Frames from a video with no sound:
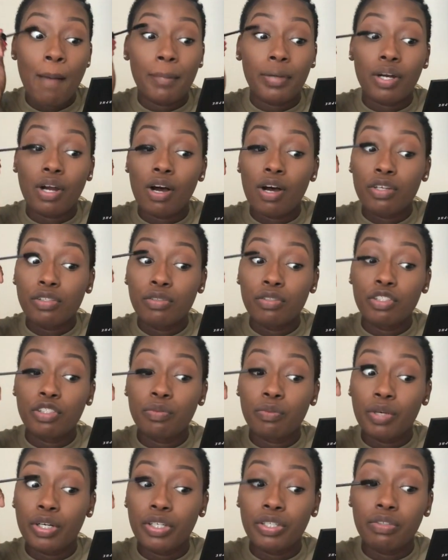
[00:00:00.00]
But I also
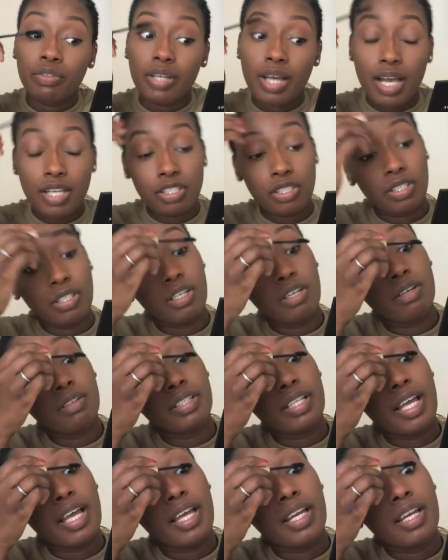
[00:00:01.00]
just wanted you guys to know
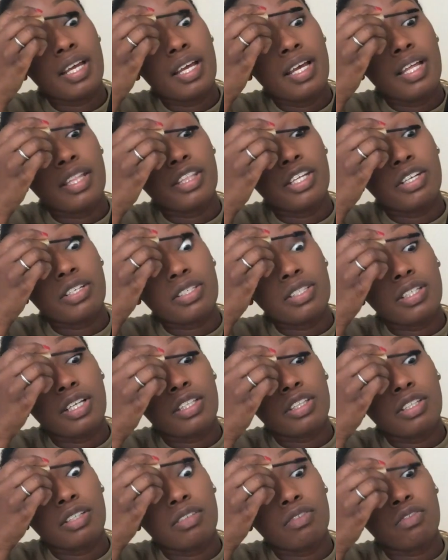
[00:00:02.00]
that there's
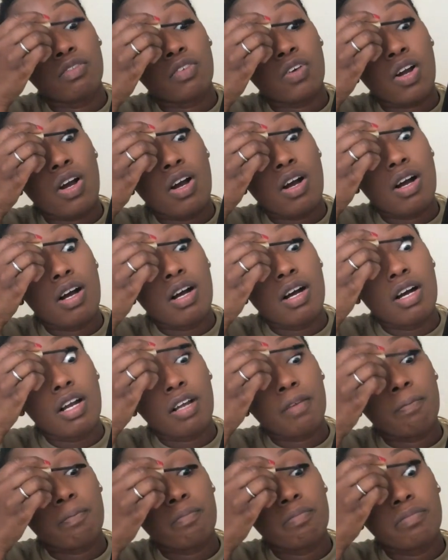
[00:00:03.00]
nothing
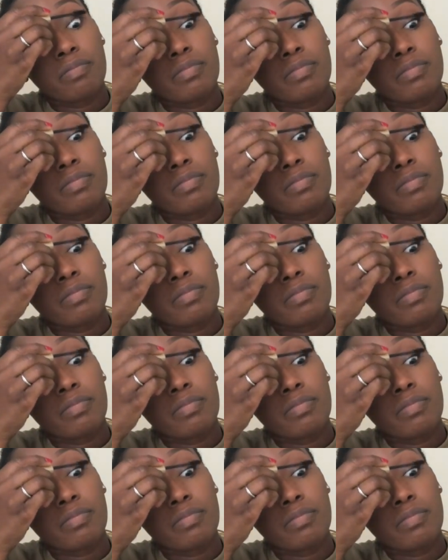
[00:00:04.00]
wrong